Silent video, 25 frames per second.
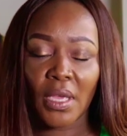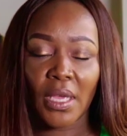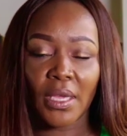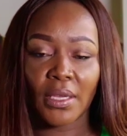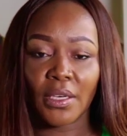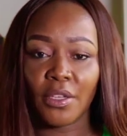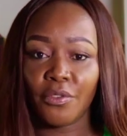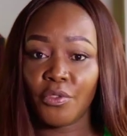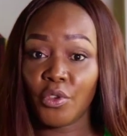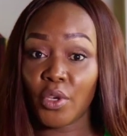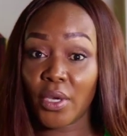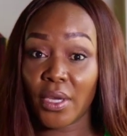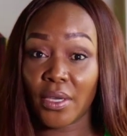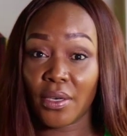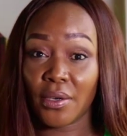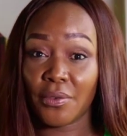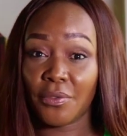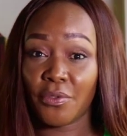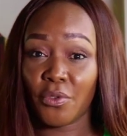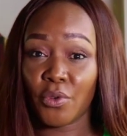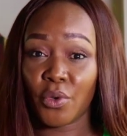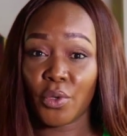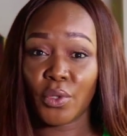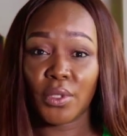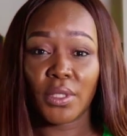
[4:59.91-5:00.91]
And if you can
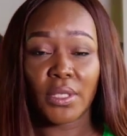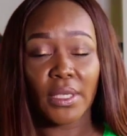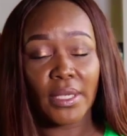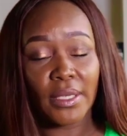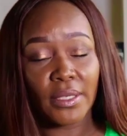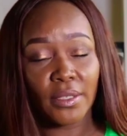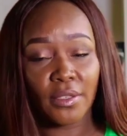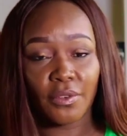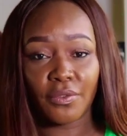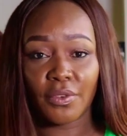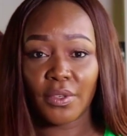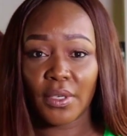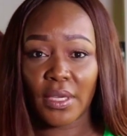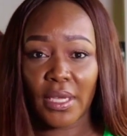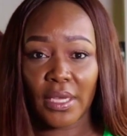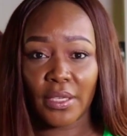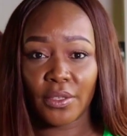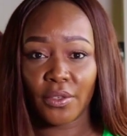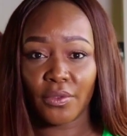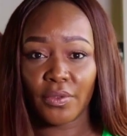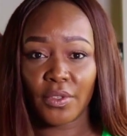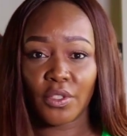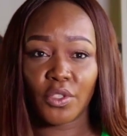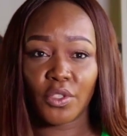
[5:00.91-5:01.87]
afford a different kind of